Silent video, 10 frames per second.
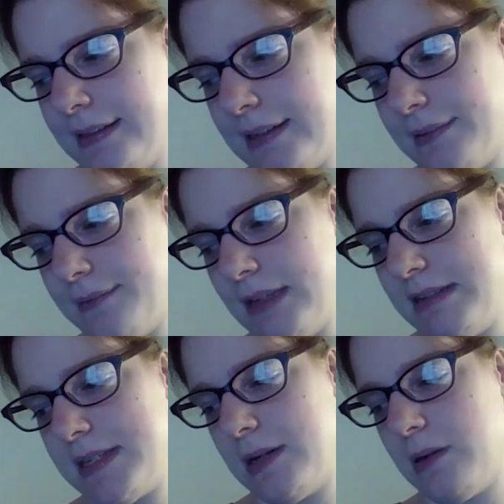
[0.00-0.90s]
Um,
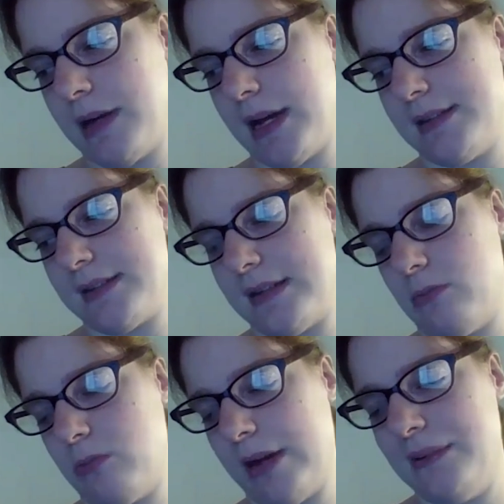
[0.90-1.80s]
and so as I
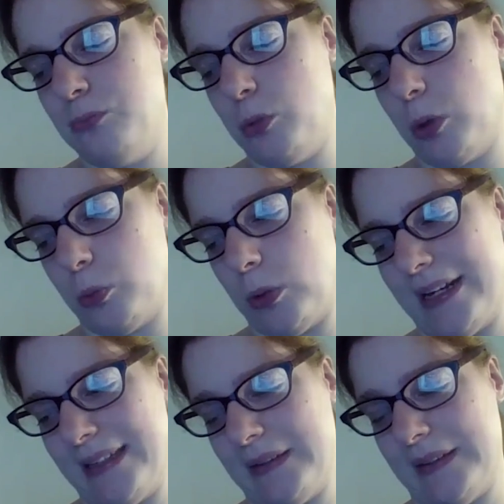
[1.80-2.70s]
read more
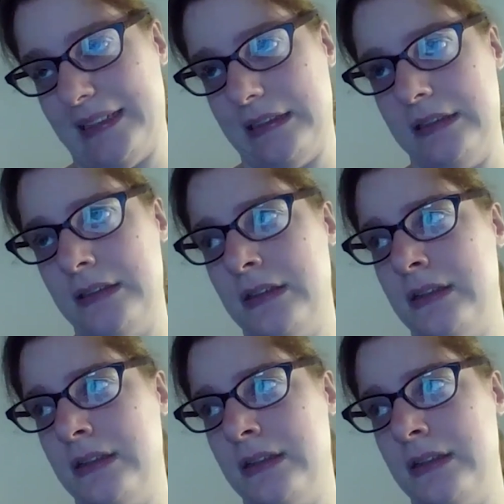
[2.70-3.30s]
widely,